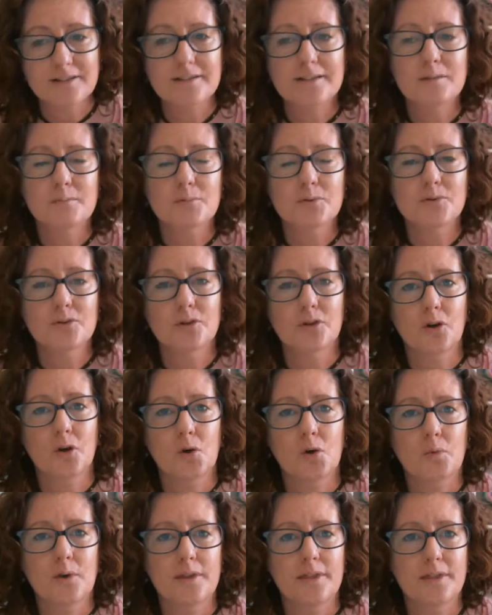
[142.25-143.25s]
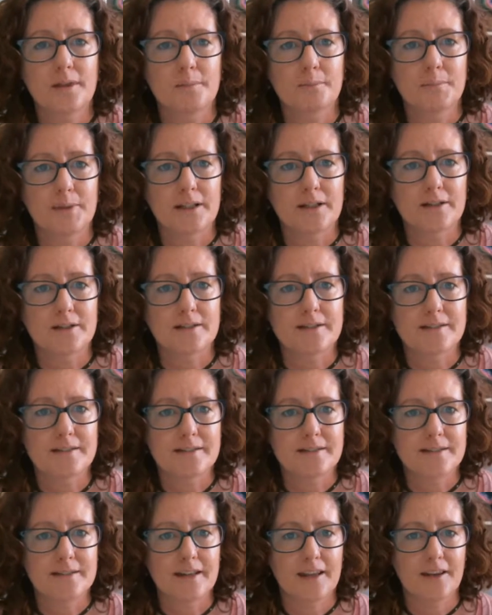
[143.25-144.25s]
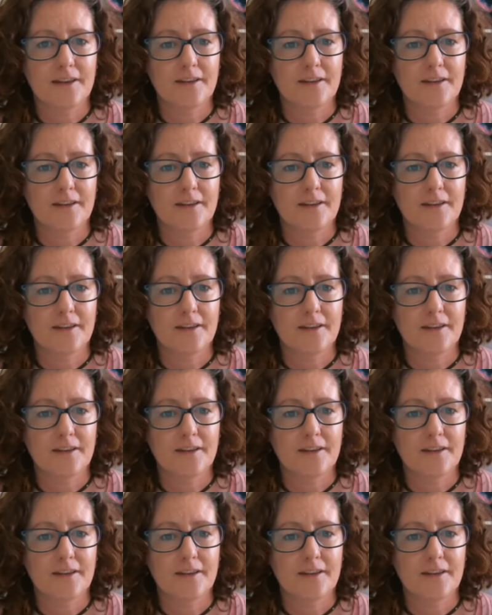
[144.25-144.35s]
symbols that go with them, because